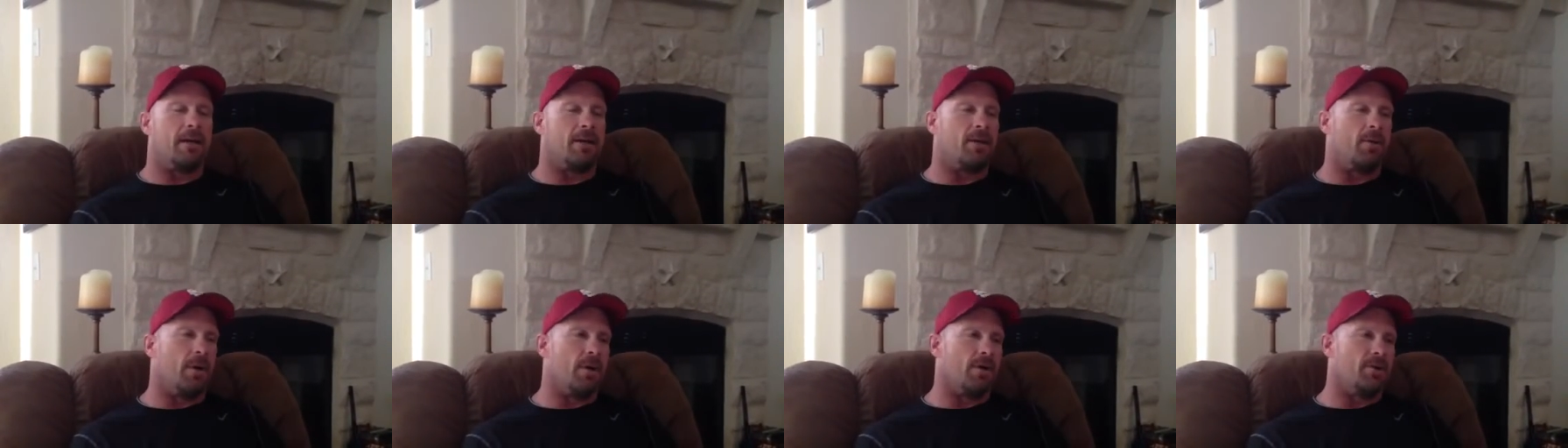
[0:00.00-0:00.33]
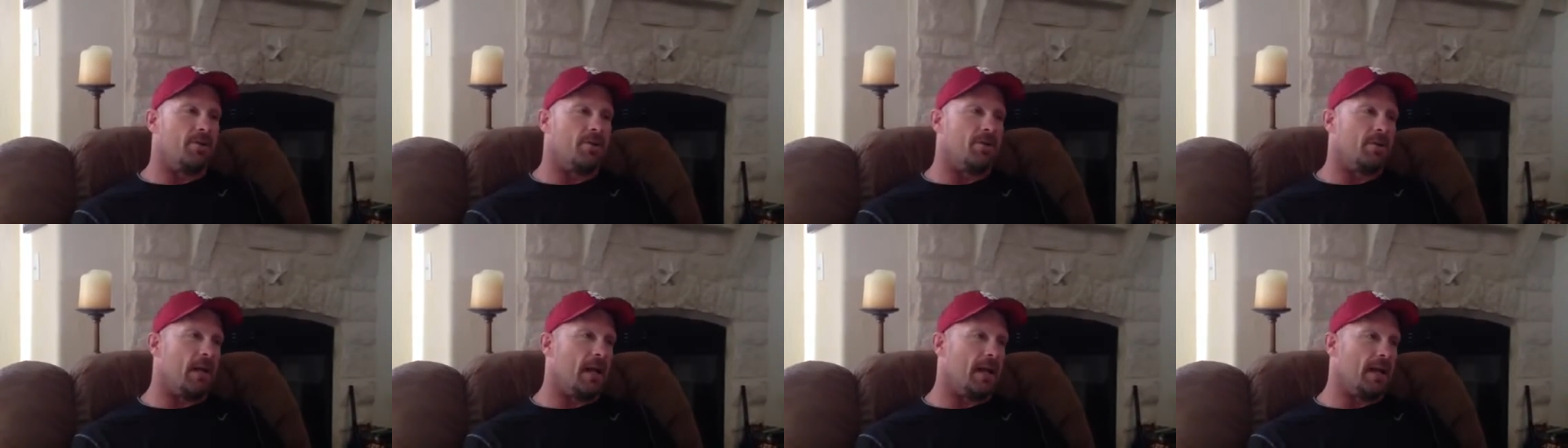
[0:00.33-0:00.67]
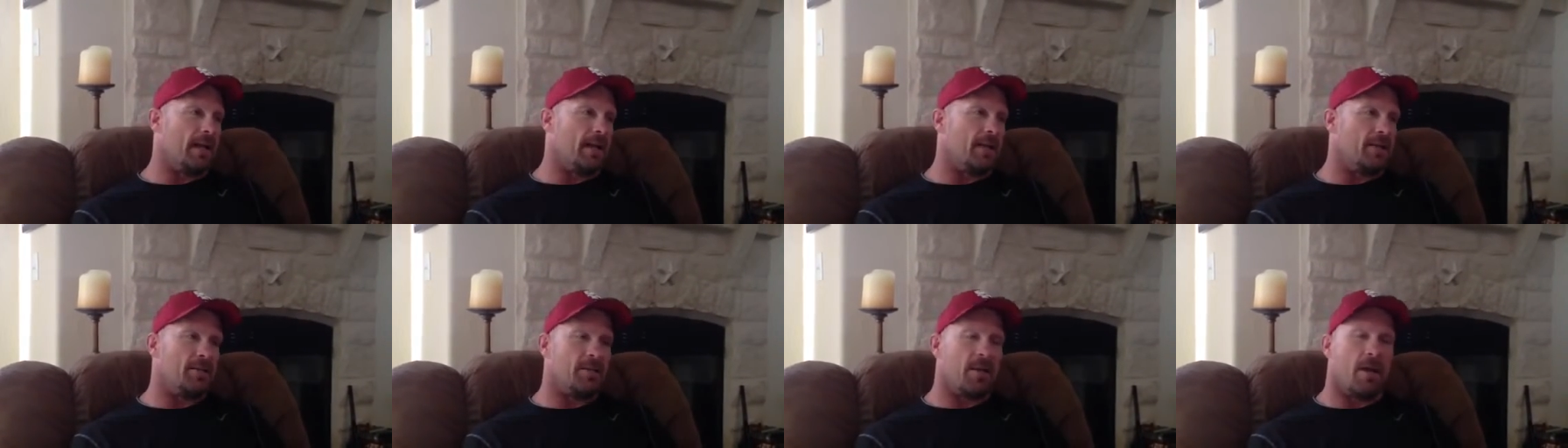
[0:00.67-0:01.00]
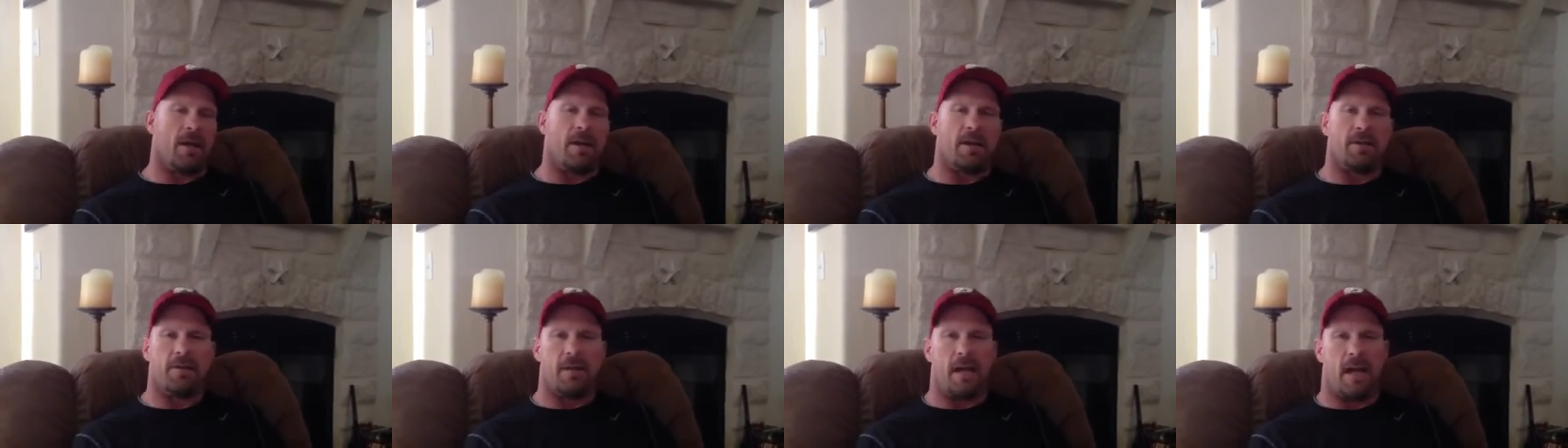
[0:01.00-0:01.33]
questions like this all
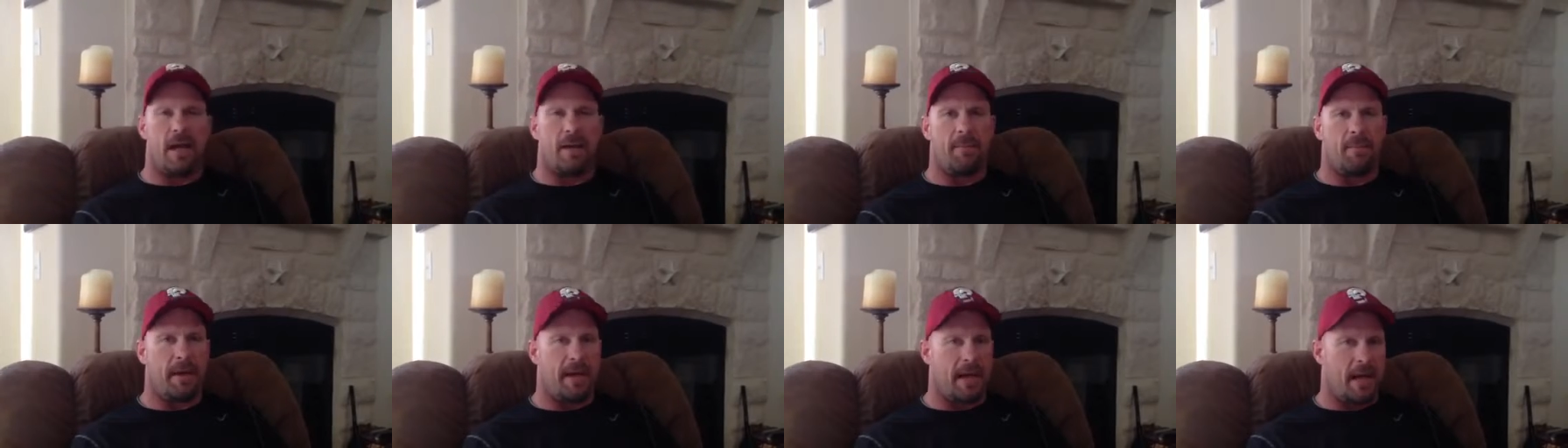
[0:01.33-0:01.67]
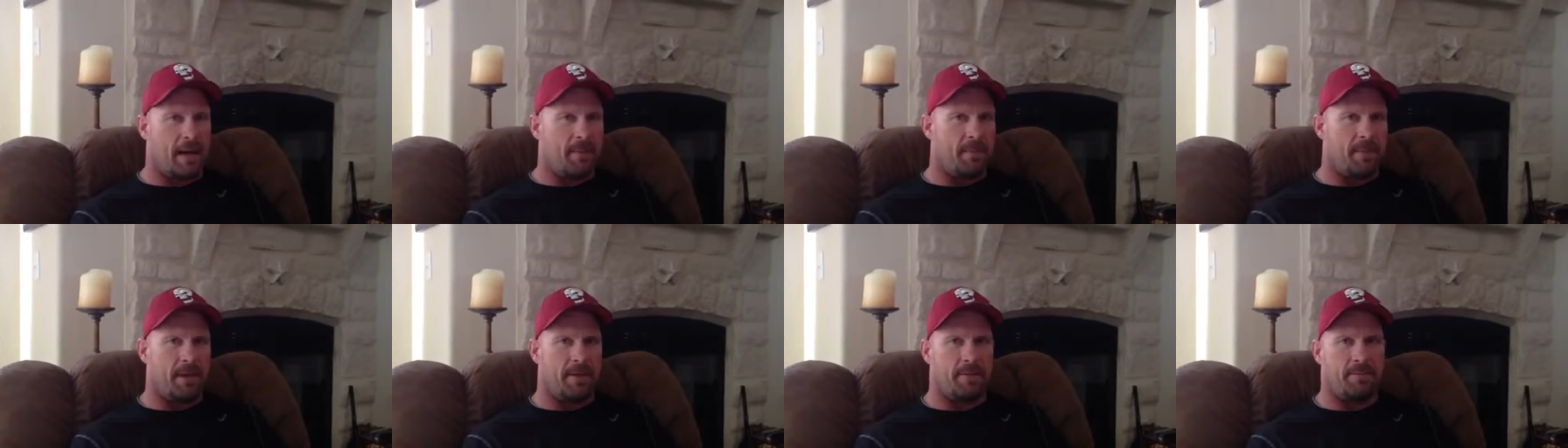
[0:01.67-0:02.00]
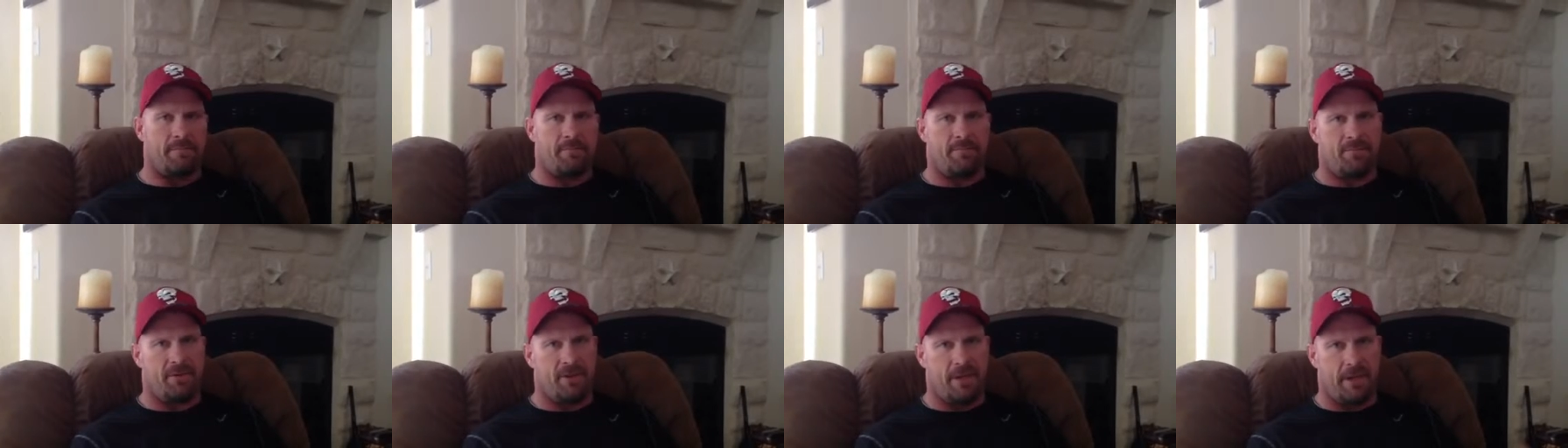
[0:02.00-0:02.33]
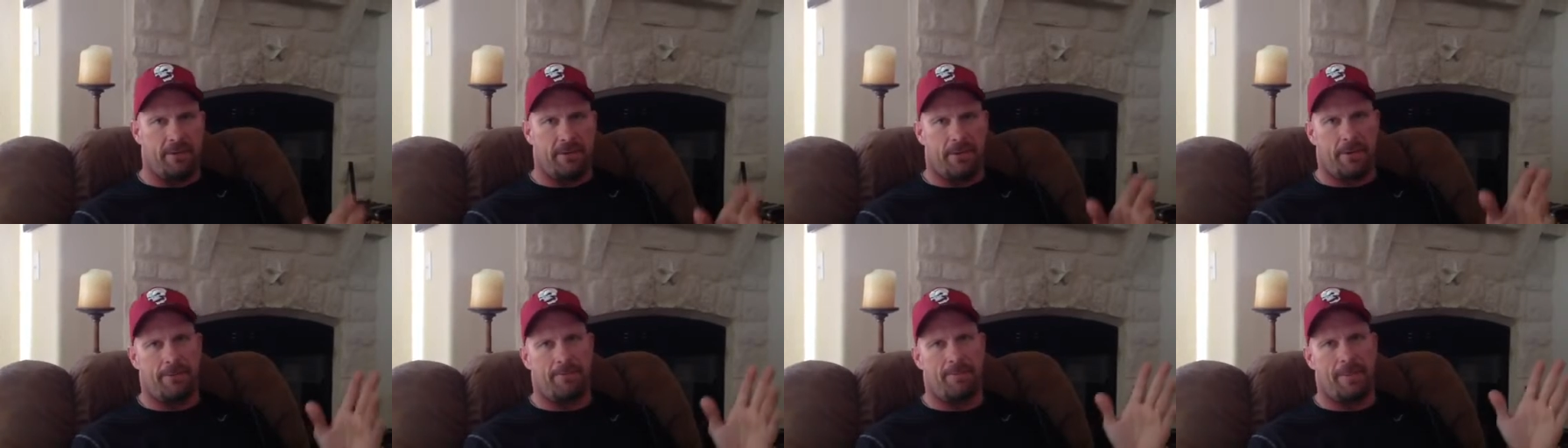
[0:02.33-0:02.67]
the time. Man, I'm in
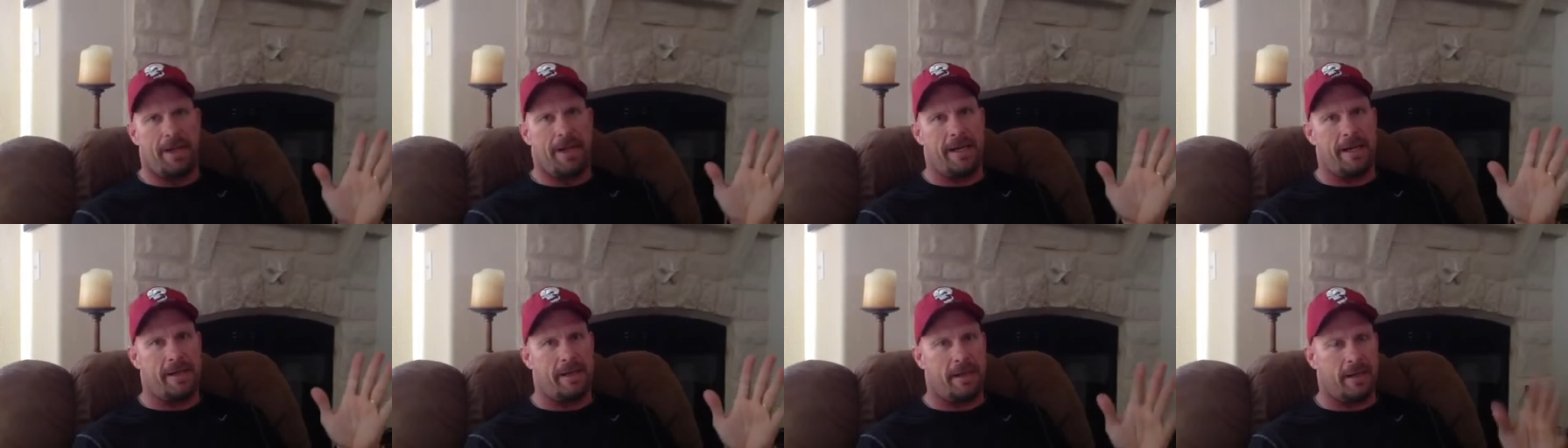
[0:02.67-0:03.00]
zero pain.